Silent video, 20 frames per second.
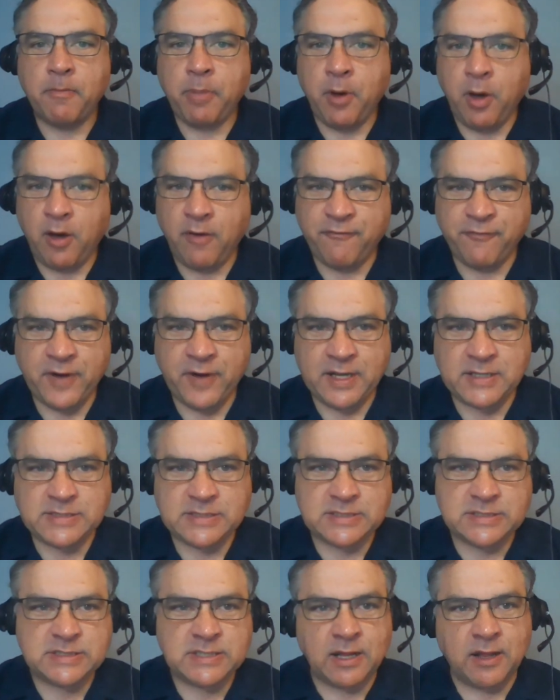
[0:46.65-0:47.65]
Paul
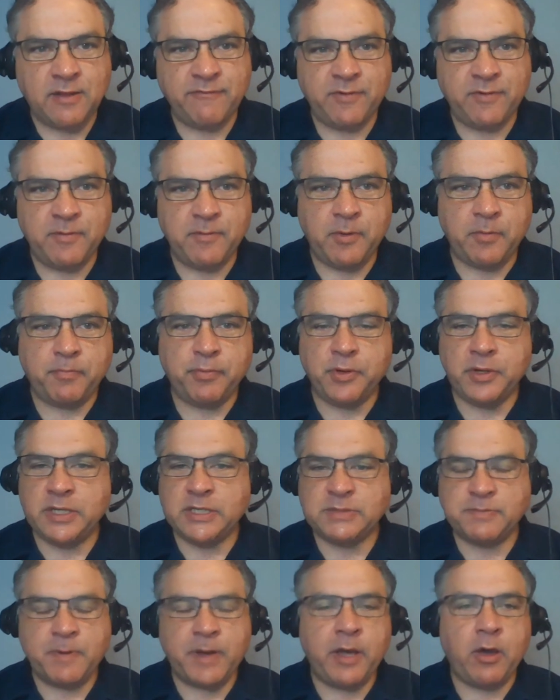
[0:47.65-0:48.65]
Francis Sullivan, but
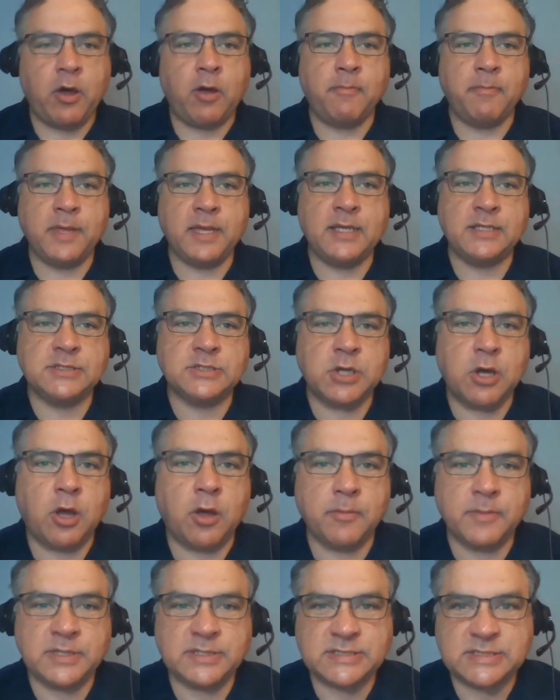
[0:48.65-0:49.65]
please, by all means,
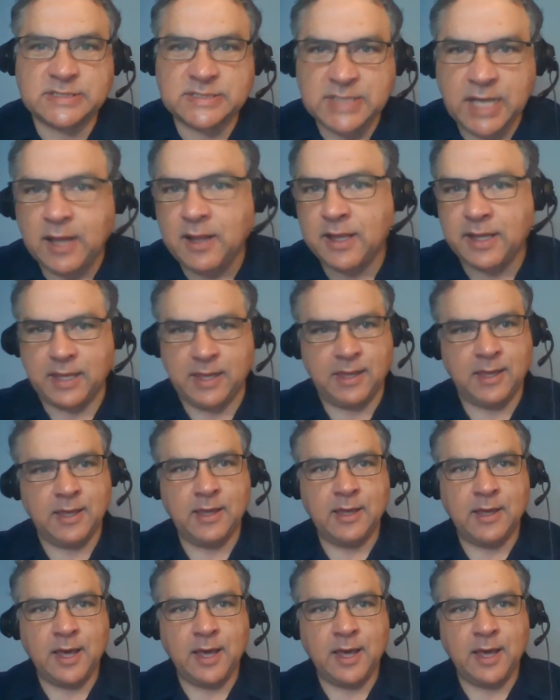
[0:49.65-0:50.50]
call me Sully.